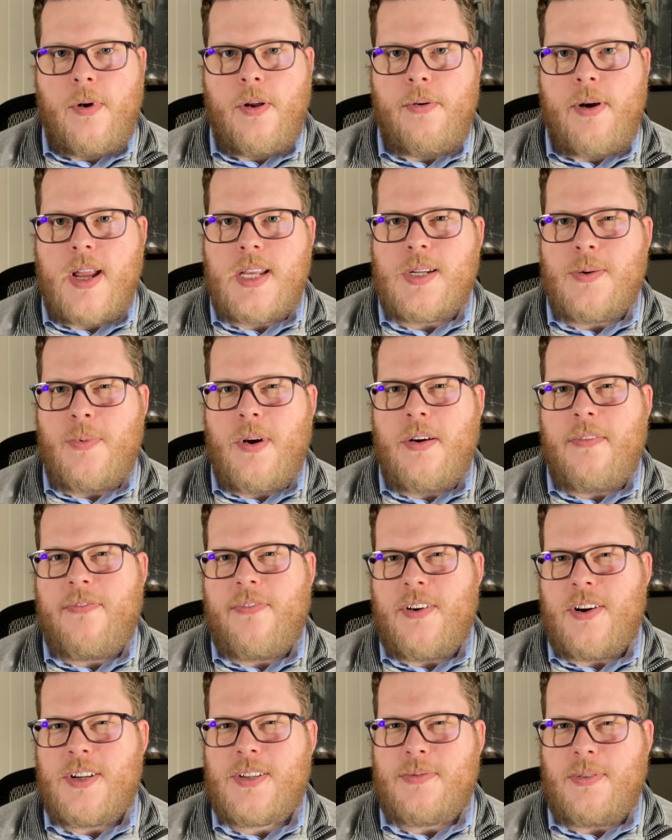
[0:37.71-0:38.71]
When
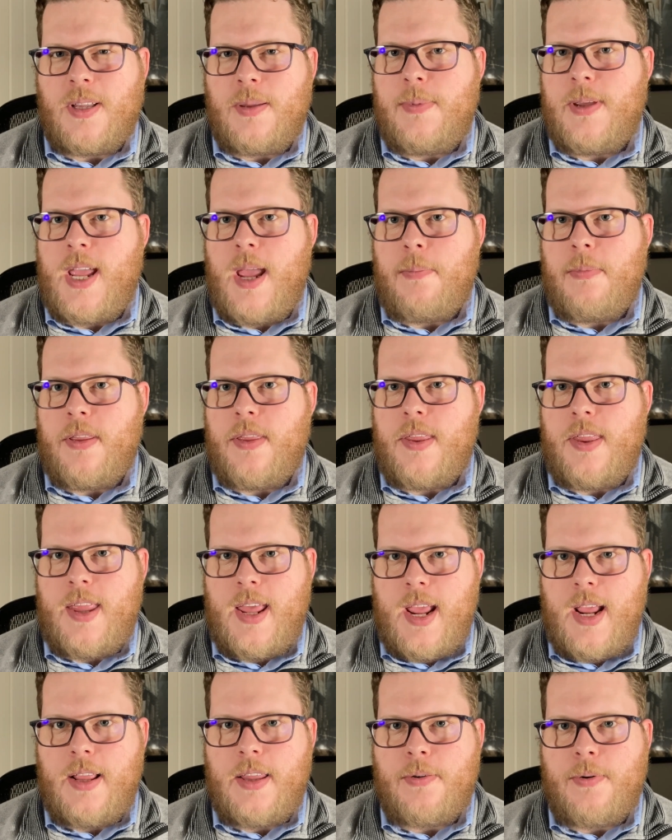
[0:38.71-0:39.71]
ransomware first really became a
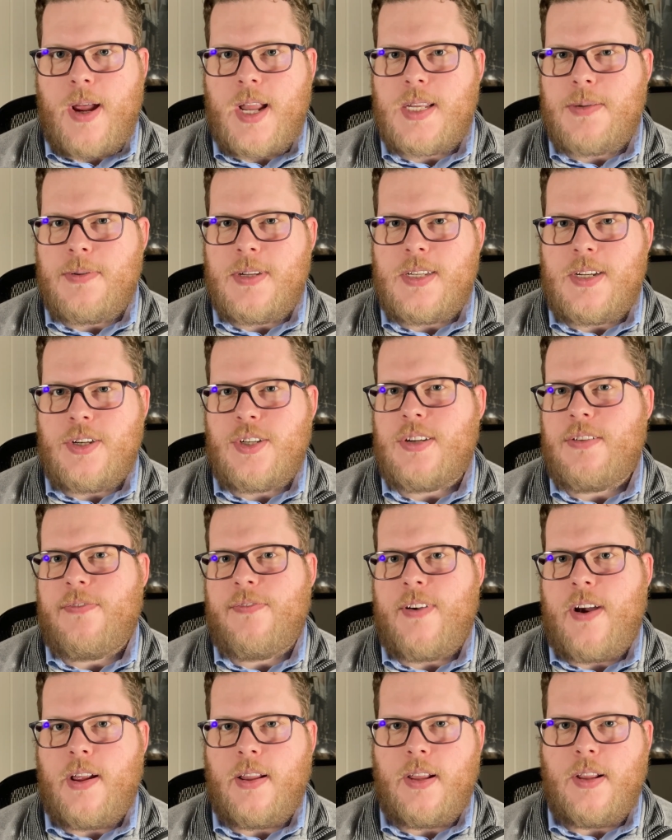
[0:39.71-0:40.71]
thing, the ransom was usually
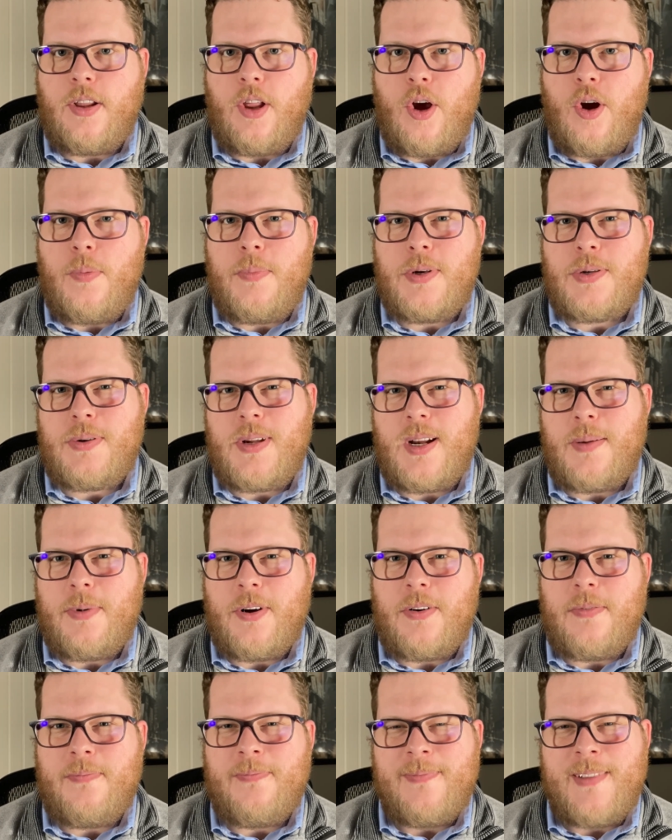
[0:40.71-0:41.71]
fairly low, between
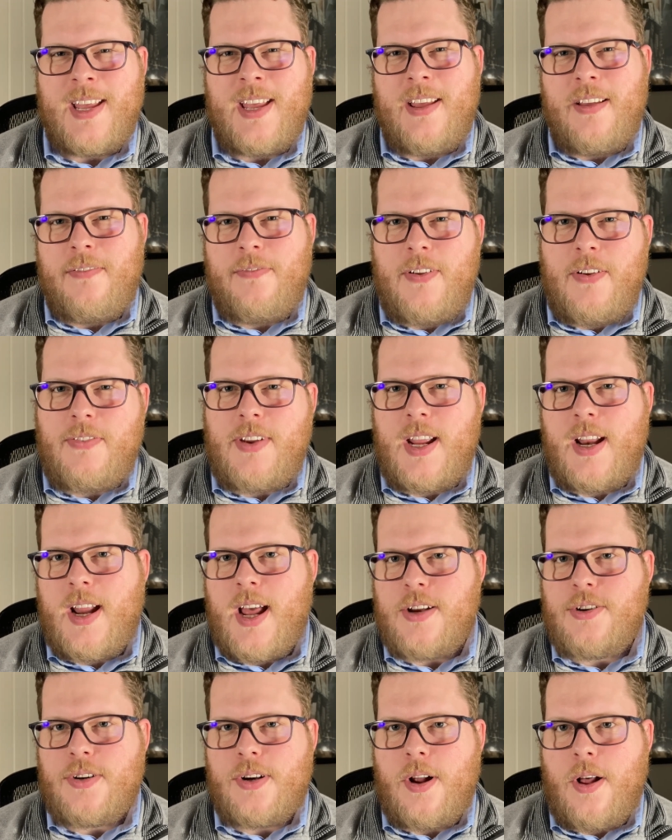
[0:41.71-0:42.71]
about $50 and
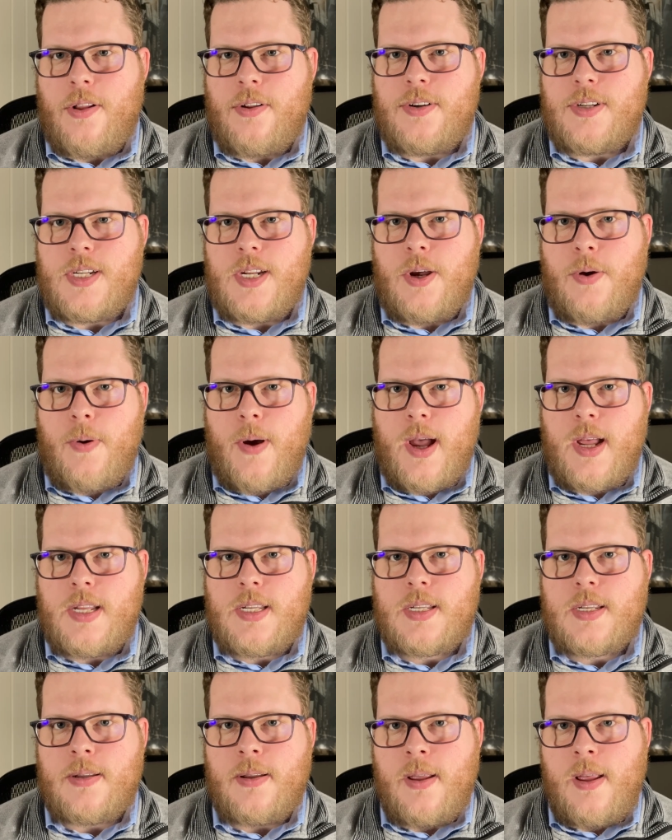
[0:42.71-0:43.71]
$100
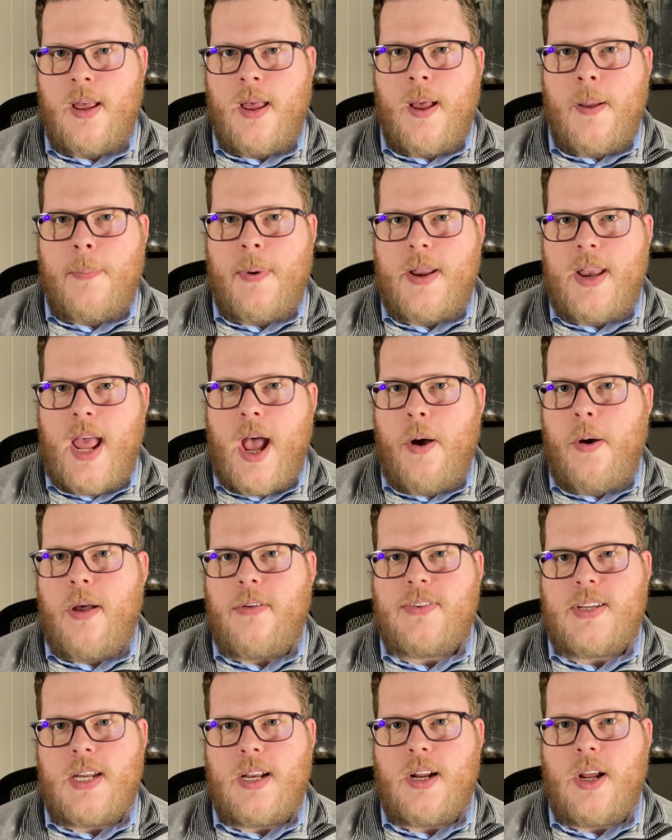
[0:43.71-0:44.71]
US, but now
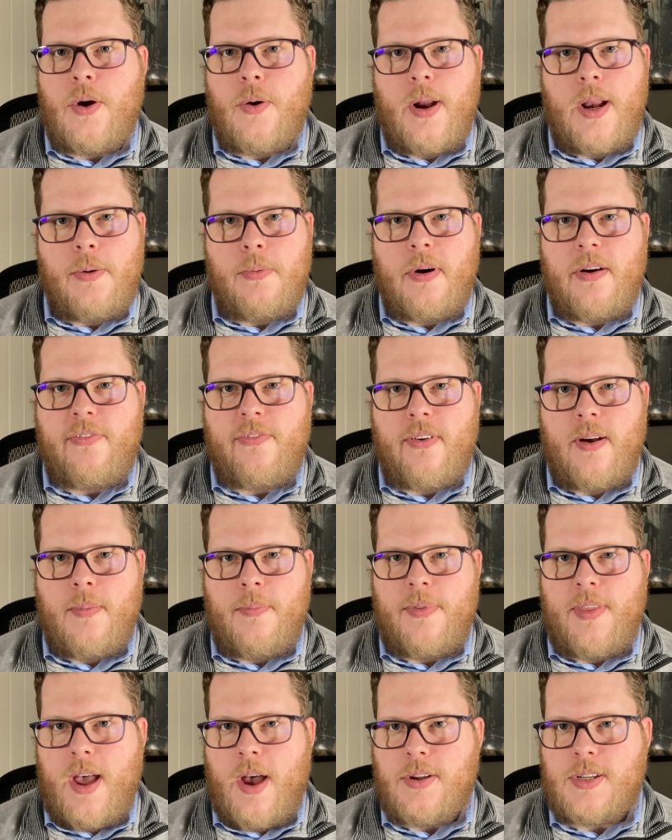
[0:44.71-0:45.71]
I've seen it go anywhere
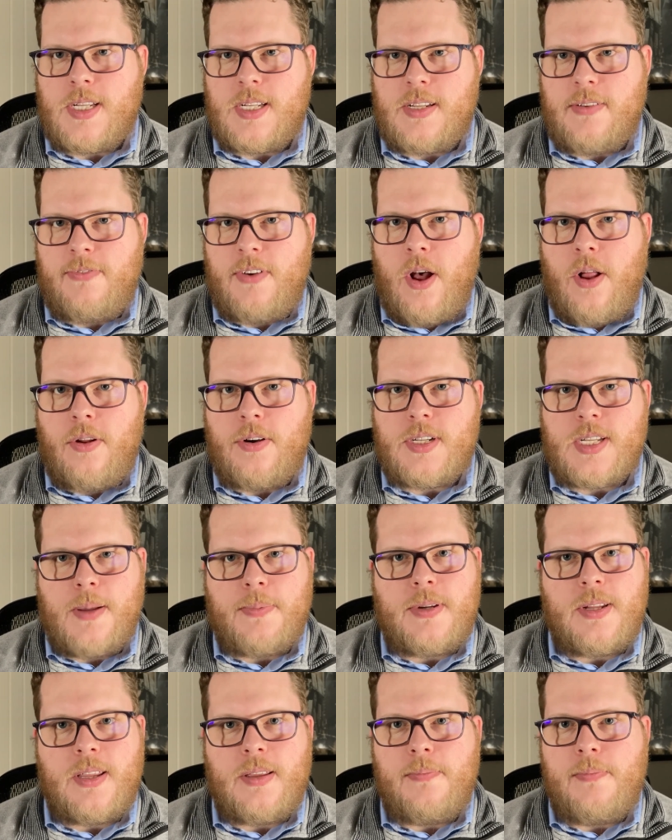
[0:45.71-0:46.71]
from thousands of dollars
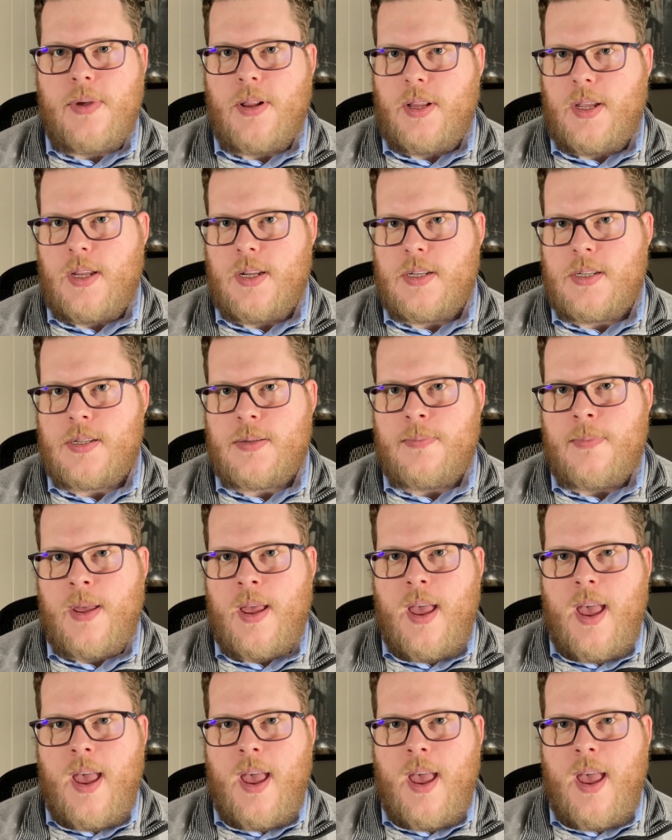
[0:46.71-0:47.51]
up to the millions.